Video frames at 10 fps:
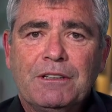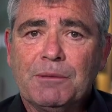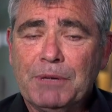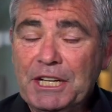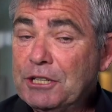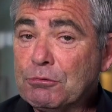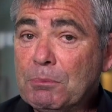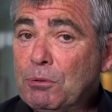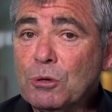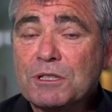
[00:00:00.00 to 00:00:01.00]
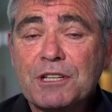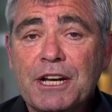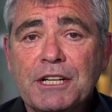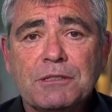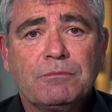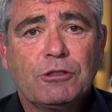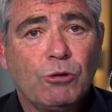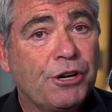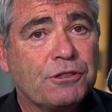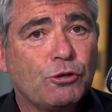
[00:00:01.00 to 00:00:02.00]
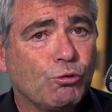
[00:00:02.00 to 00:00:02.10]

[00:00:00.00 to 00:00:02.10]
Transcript: The media report said, quote,